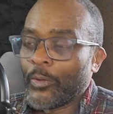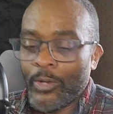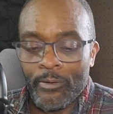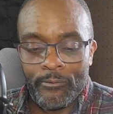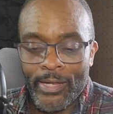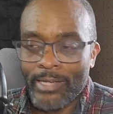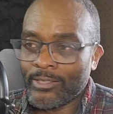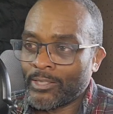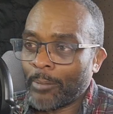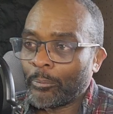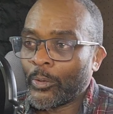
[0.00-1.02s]
They're in fact
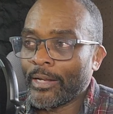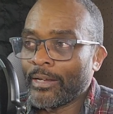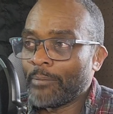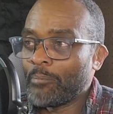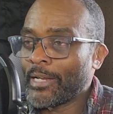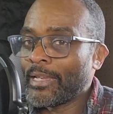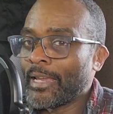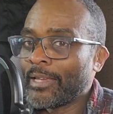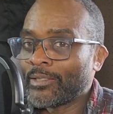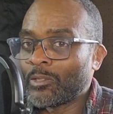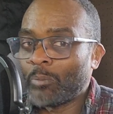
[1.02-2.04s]
separated in many
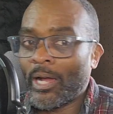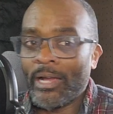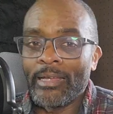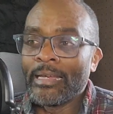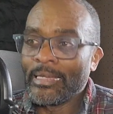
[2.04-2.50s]
cases by